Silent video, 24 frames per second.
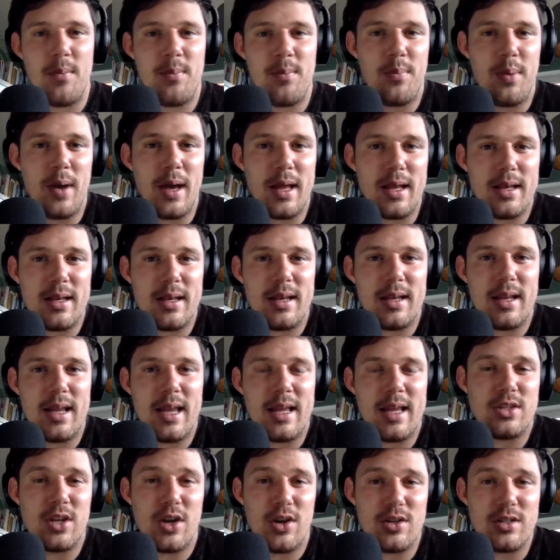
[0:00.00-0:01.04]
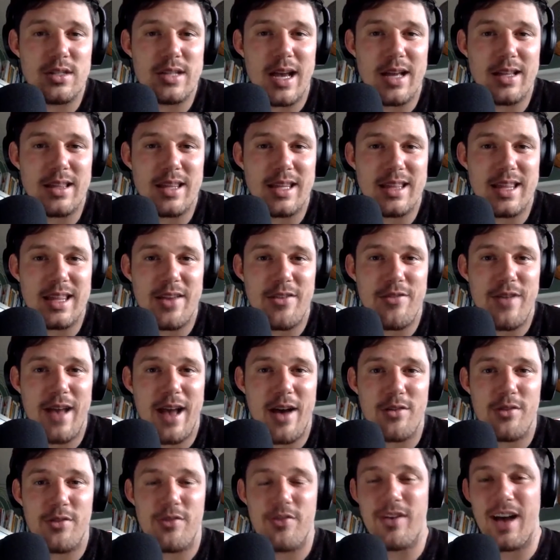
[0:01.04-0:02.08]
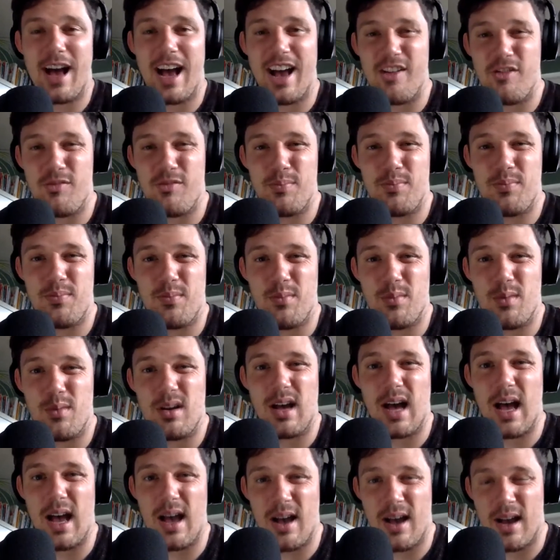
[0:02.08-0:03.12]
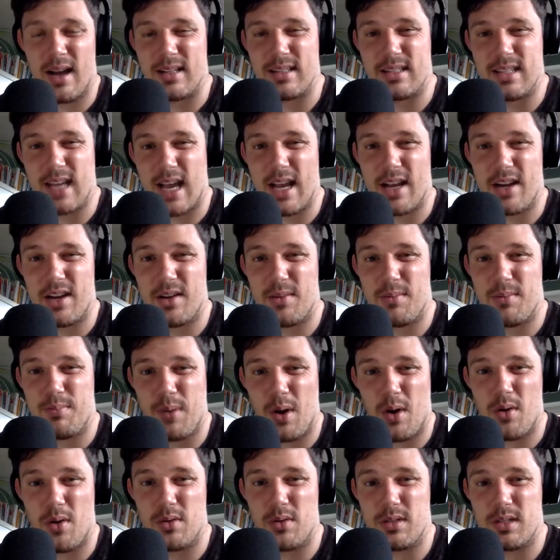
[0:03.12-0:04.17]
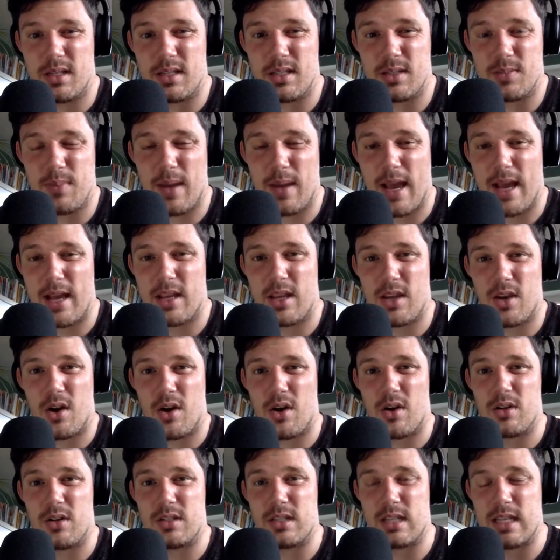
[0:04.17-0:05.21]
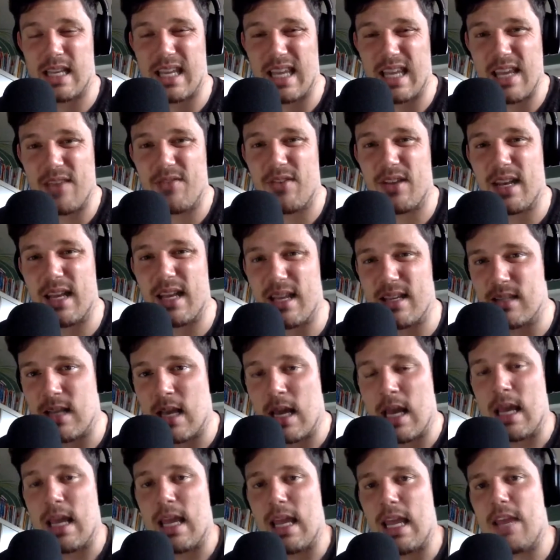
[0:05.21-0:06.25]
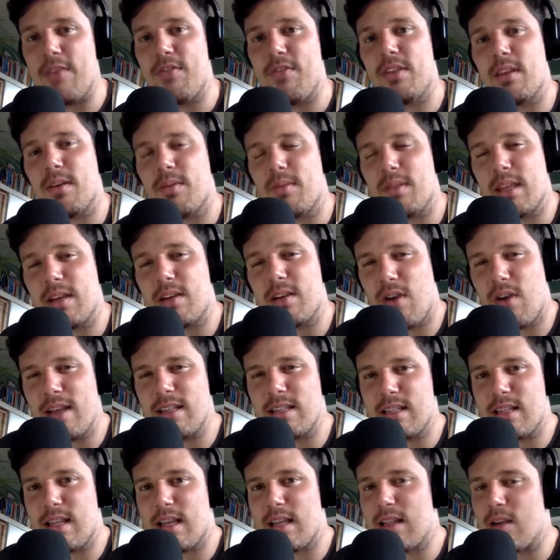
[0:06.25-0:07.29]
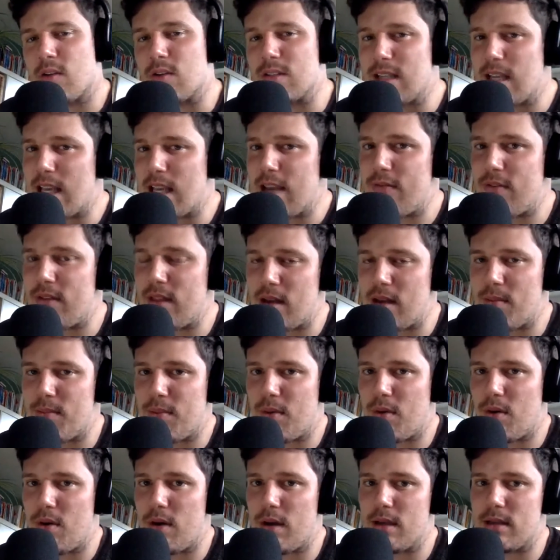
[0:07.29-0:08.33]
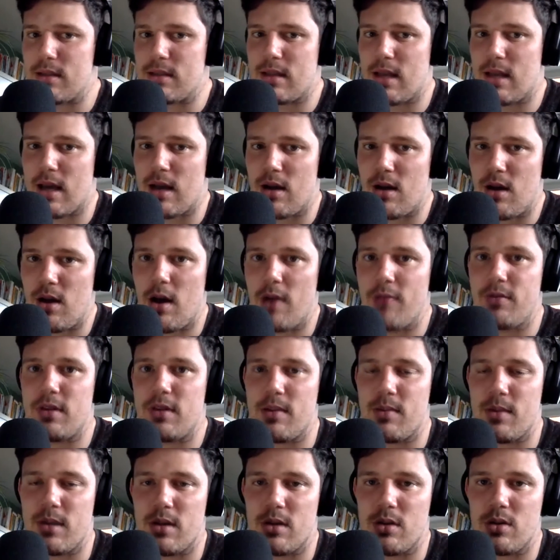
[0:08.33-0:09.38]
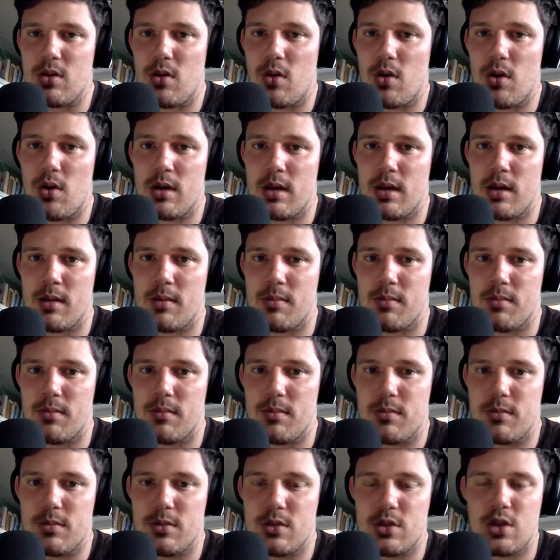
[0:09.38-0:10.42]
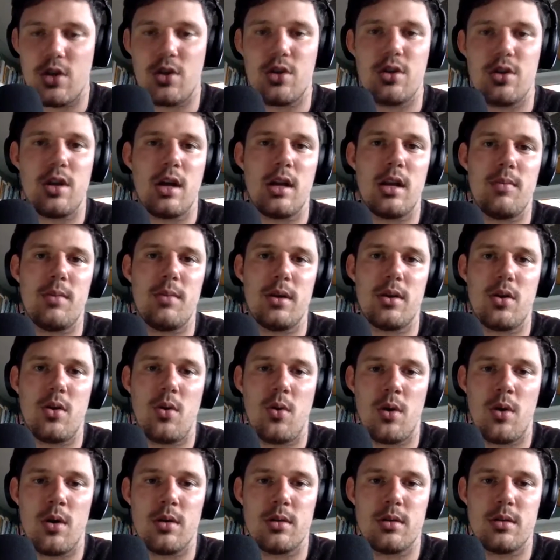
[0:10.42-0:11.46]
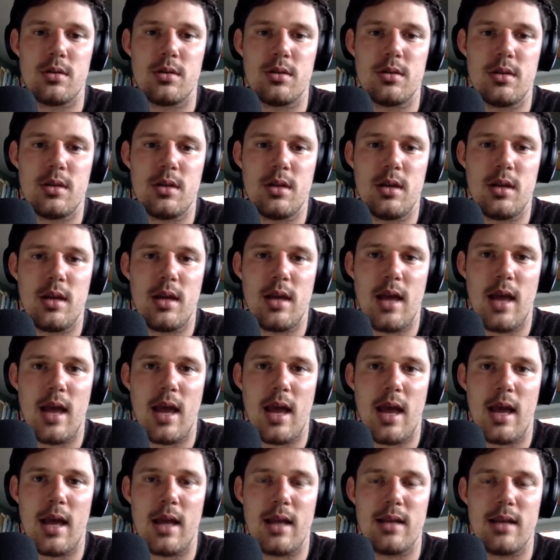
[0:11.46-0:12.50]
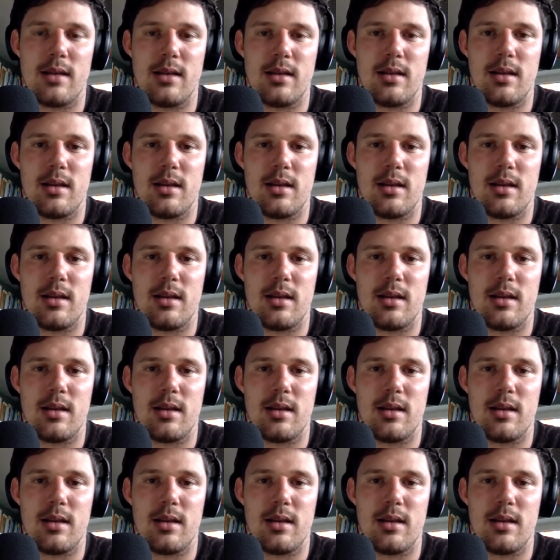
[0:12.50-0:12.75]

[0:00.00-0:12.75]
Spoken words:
But it turns out that they found 5 tiger bones in his backyards, and even the crazy thing though is even the employees that loved him and adored him turned on him in court, and